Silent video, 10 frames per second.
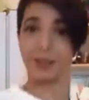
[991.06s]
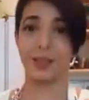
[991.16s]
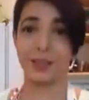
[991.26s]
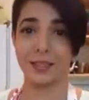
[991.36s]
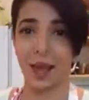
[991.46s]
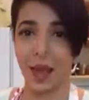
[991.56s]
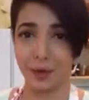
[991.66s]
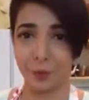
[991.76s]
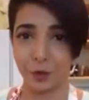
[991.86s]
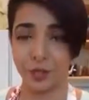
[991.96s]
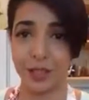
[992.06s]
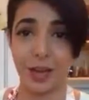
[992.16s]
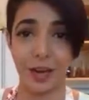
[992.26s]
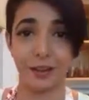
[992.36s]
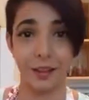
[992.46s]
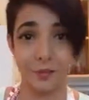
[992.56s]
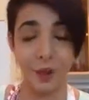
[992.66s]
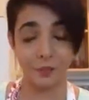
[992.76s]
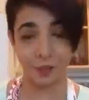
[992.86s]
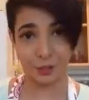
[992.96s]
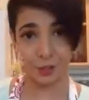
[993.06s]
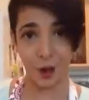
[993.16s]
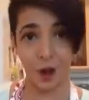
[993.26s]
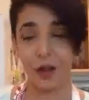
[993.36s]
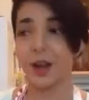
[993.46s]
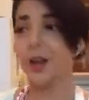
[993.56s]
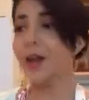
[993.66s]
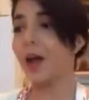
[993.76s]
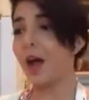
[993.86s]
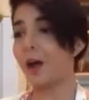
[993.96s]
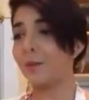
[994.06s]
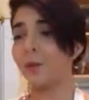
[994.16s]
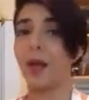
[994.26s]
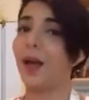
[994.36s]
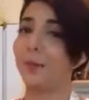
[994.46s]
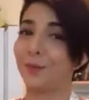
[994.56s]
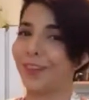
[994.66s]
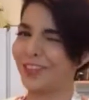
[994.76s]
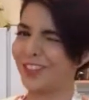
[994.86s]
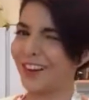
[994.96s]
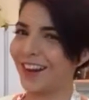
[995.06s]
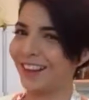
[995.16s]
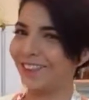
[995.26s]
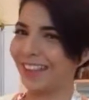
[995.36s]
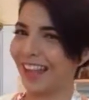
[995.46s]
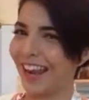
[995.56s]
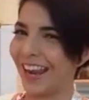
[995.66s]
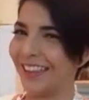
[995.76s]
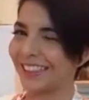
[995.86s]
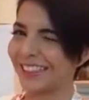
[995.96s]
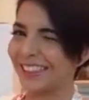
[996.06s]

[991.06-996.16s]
because I am crazy and I love Frank's Red Hot. Um, I put that shit on everything.